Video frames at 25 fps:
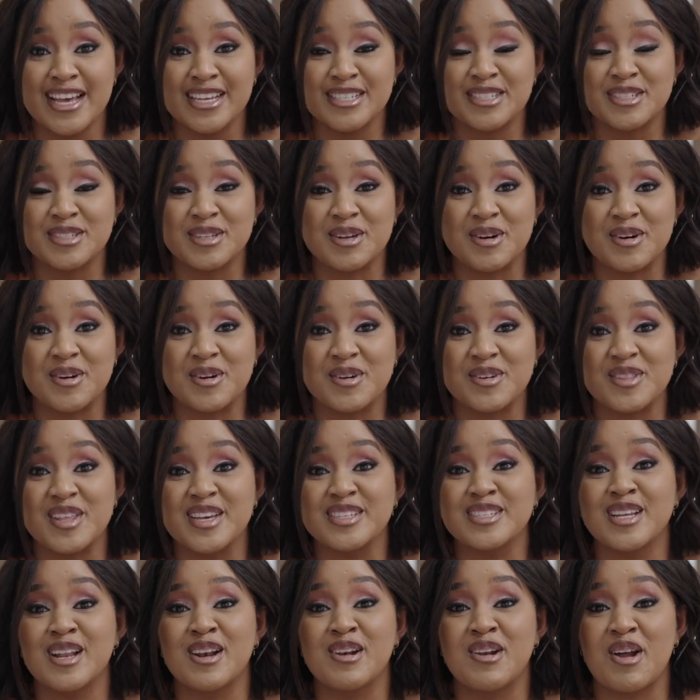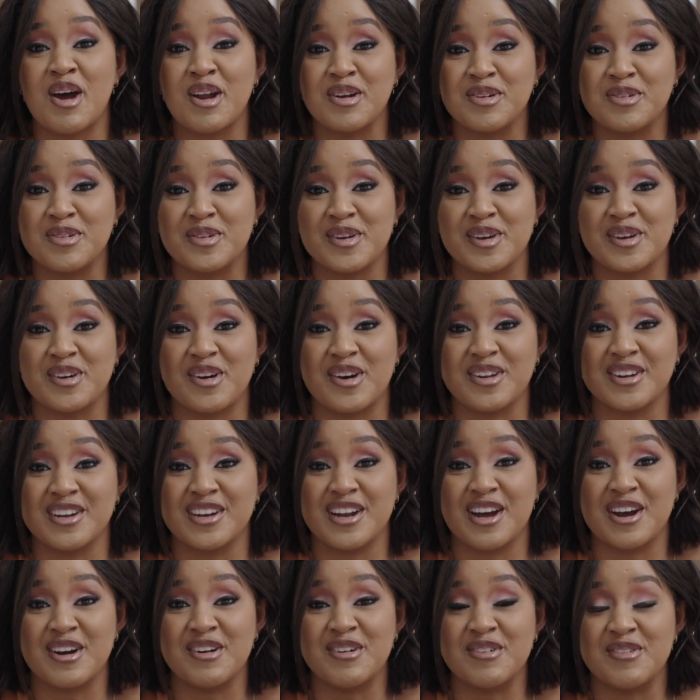So there's a lot going on in
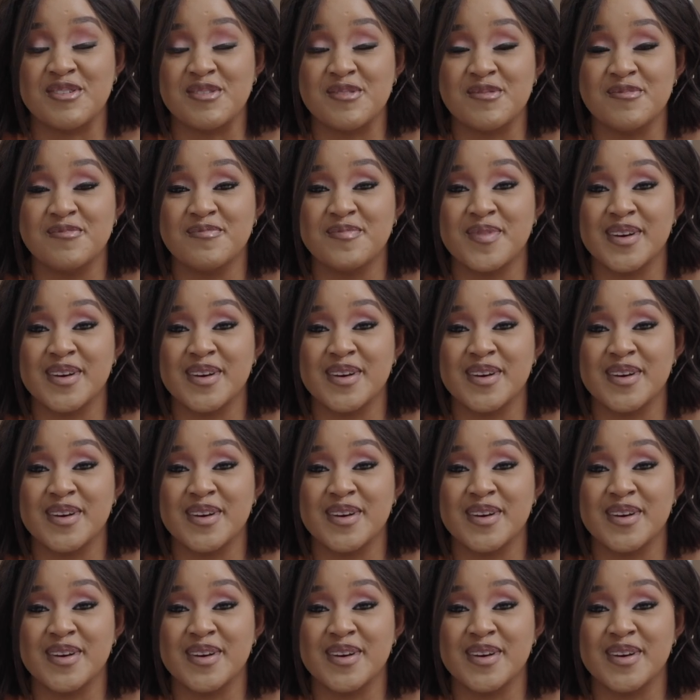our home,